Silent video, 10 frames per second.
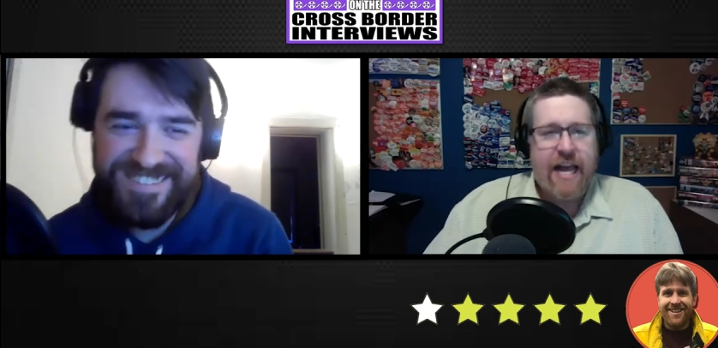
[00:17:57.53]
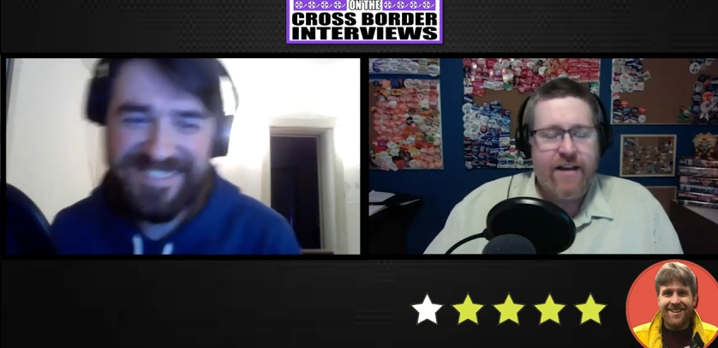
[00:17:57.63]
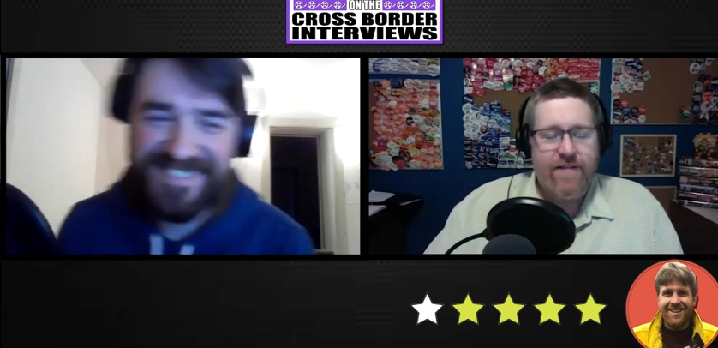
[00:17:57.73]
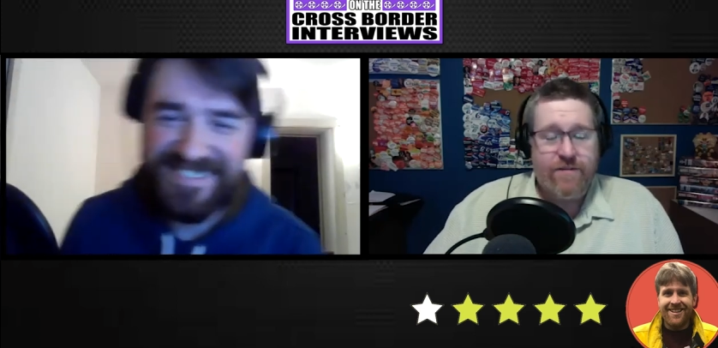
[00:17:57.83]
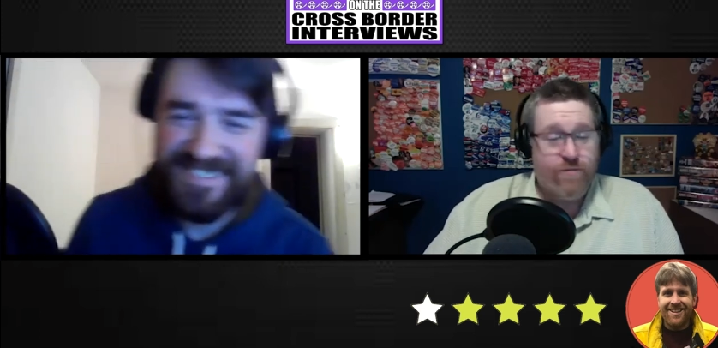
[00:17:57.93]

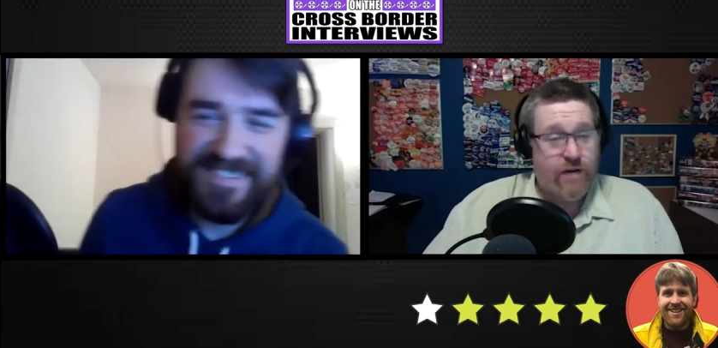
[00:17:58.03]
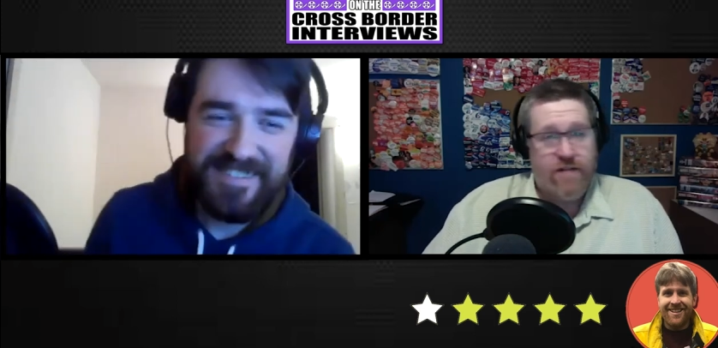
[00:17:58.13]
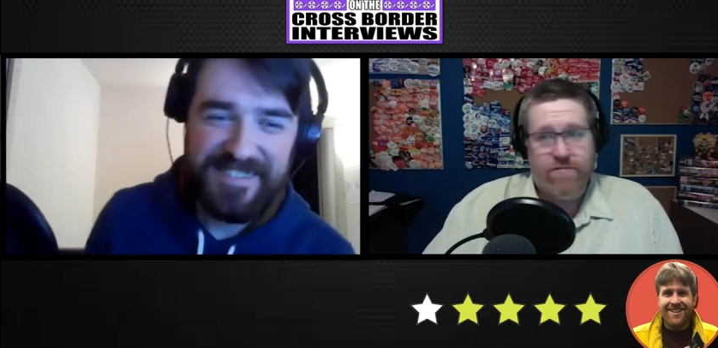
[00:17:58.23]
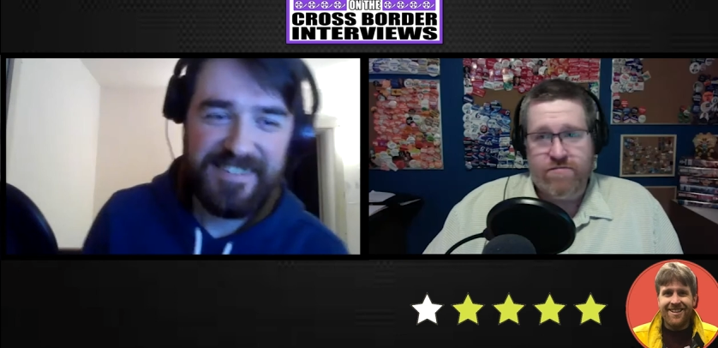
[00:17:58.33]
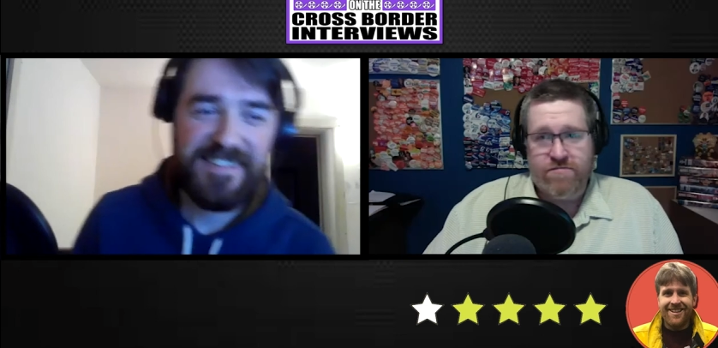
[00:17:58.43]
Speaker 1: End of,
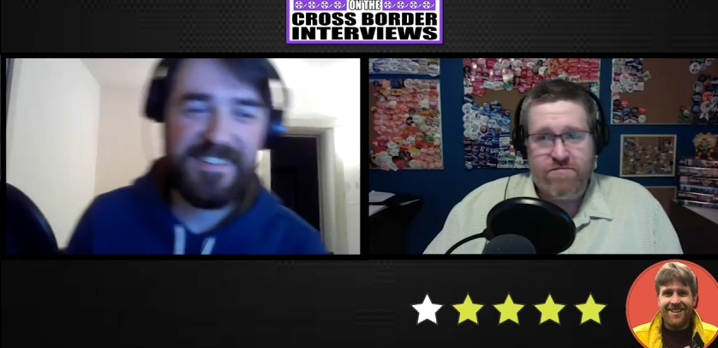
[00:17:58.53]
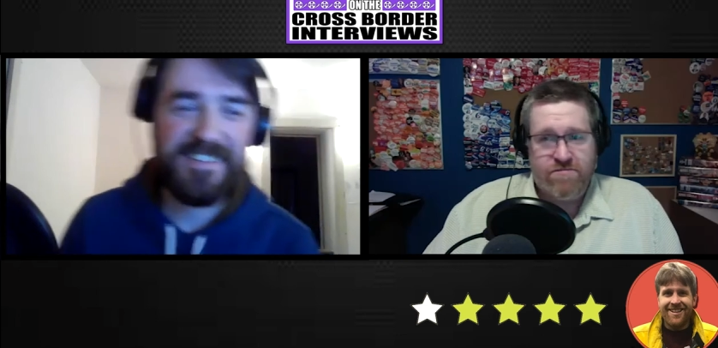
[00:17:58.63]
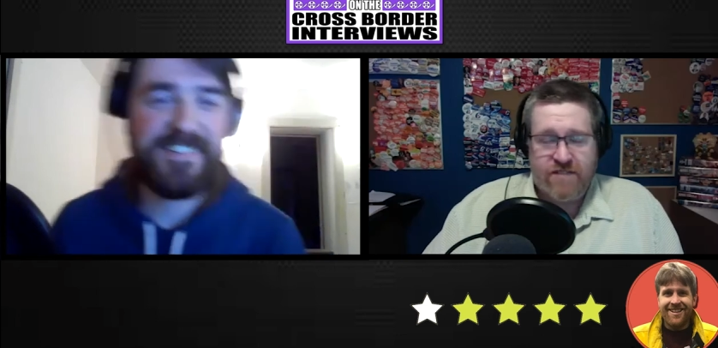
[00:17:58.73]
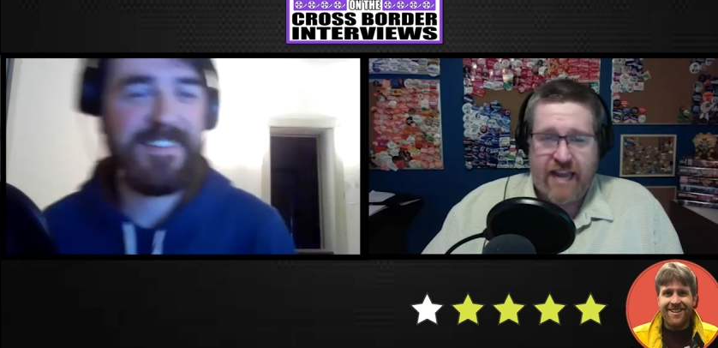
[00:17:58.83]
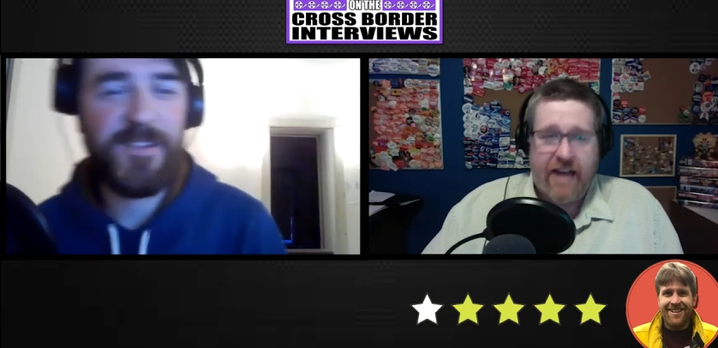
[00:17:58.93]
well,
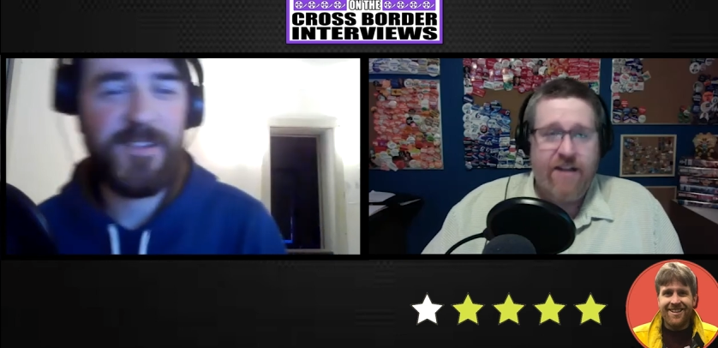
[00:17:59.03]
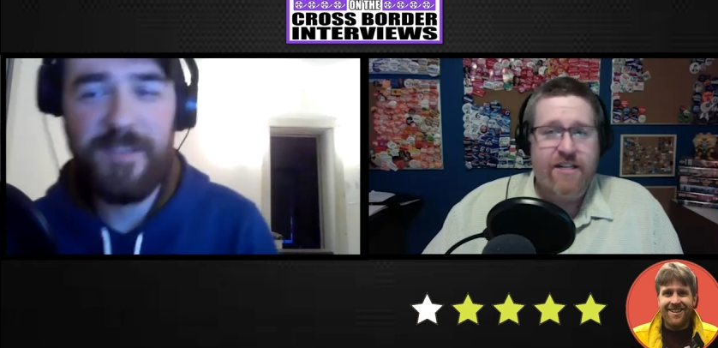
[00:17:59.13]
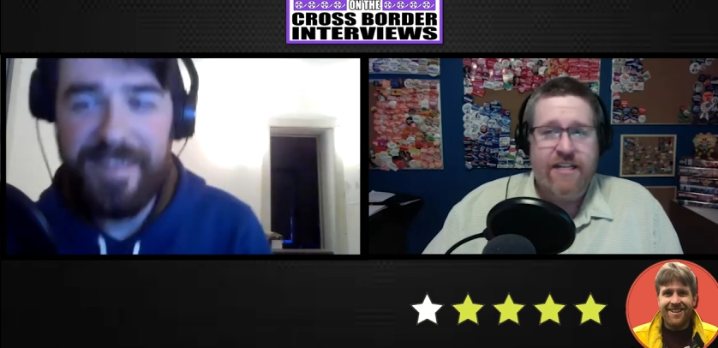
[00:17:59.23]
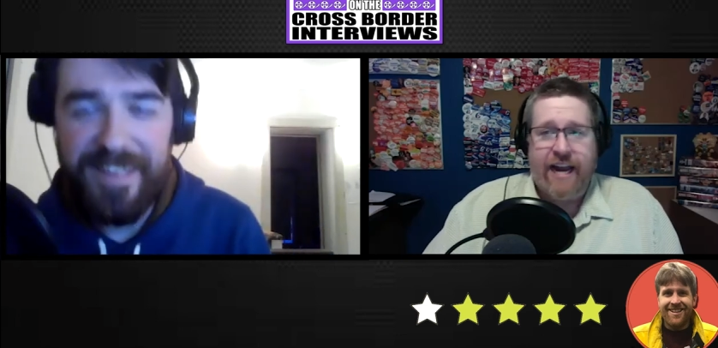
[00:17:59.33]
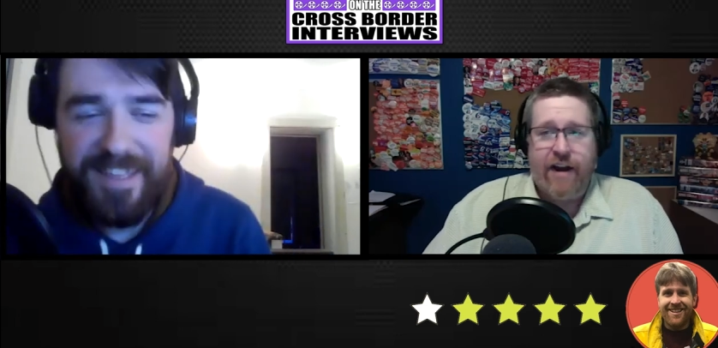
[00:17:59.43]

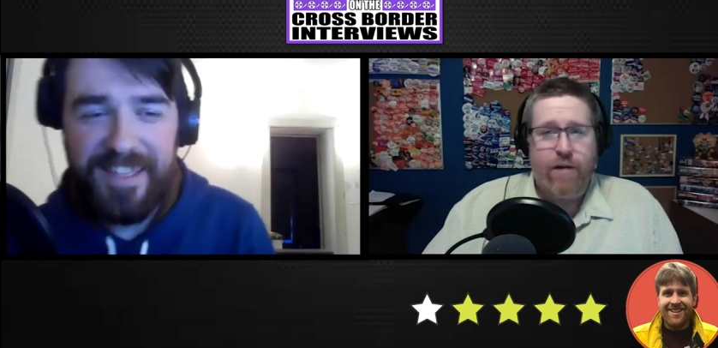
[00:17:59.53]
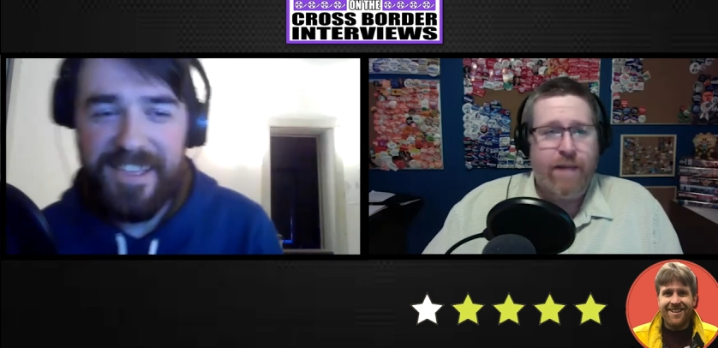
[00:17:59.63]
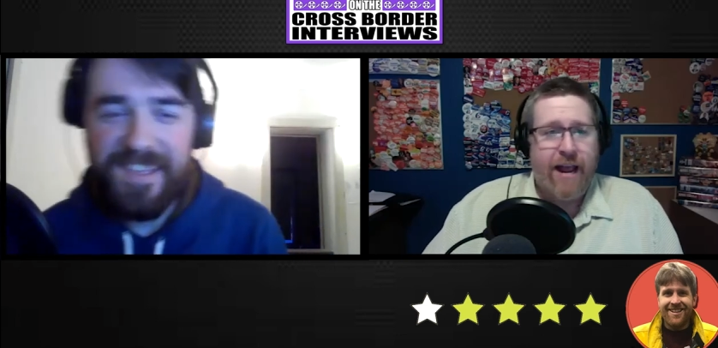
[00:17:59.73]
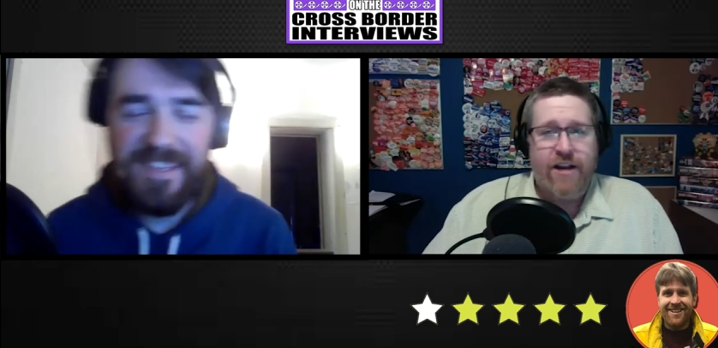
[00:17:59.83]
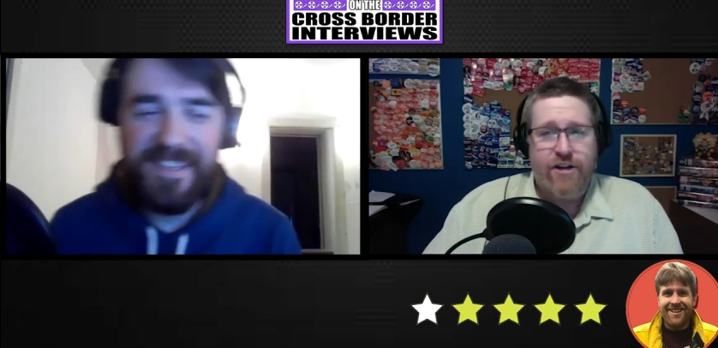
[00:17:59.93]
technically Eric
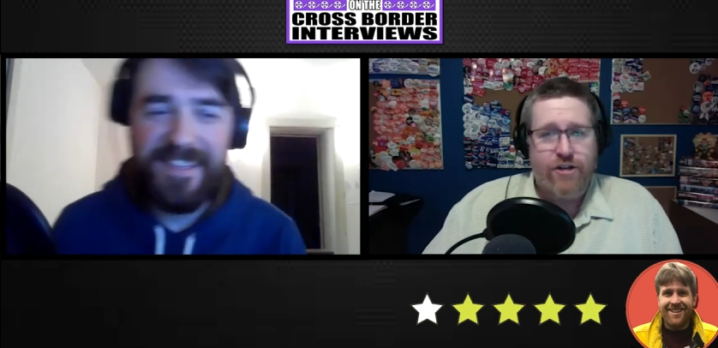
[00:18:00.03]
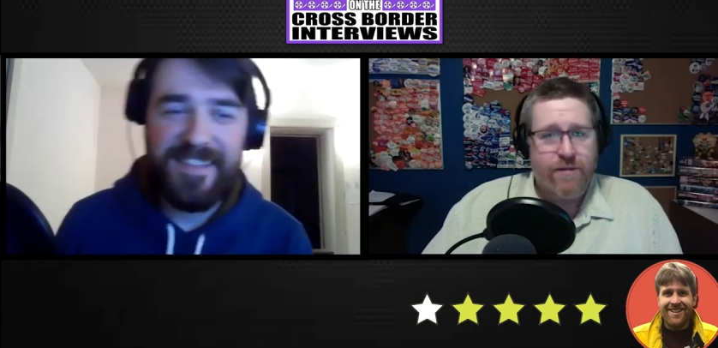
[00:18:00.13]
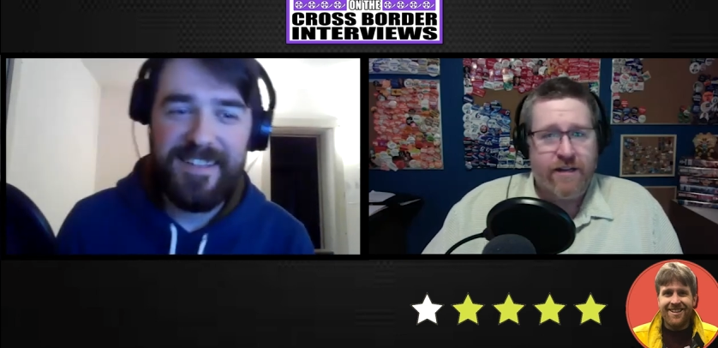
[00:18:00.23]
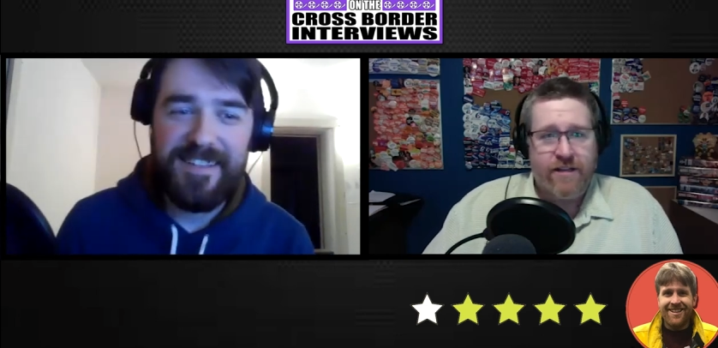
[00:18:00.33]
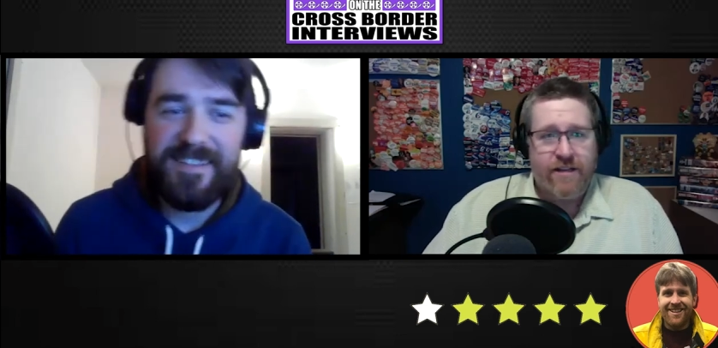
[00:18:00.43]
Bana should
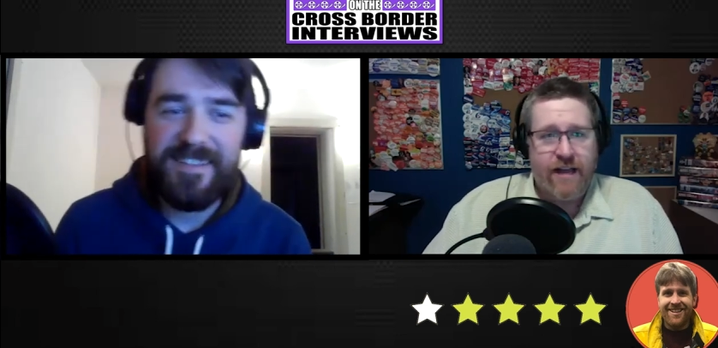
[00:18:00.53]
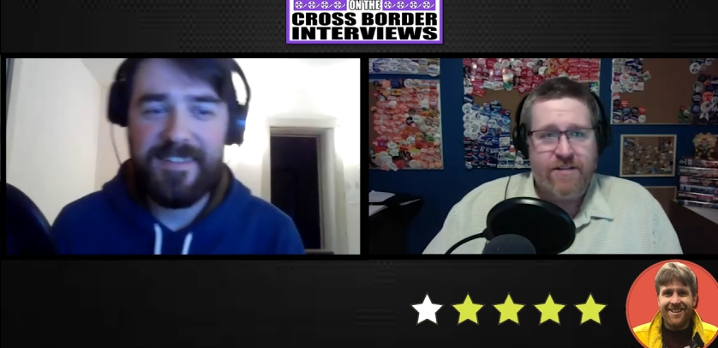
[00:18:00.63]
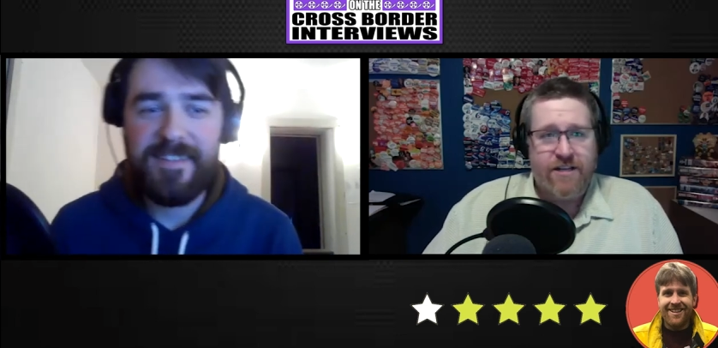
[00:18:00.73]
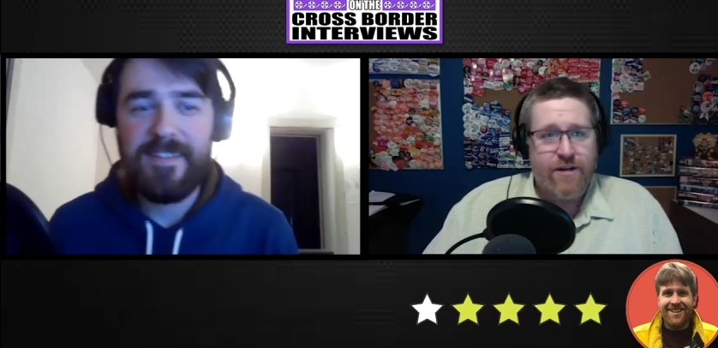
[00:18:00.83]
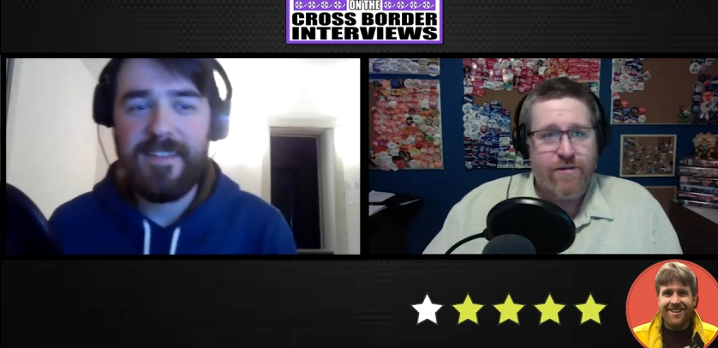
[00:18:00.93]
be in the M
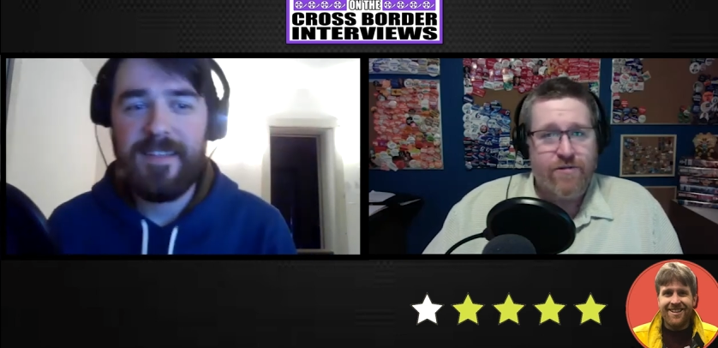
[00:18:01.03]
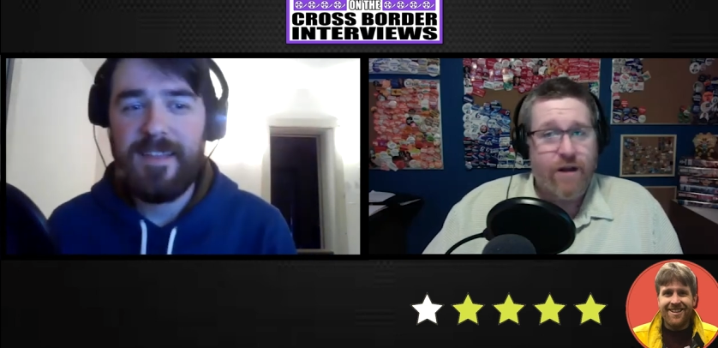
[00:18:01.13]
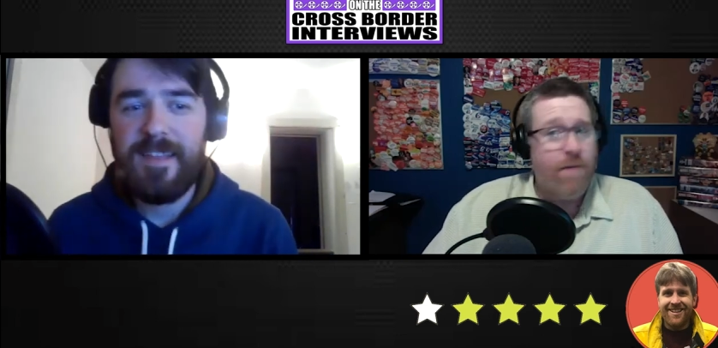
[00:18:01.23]
C U as well,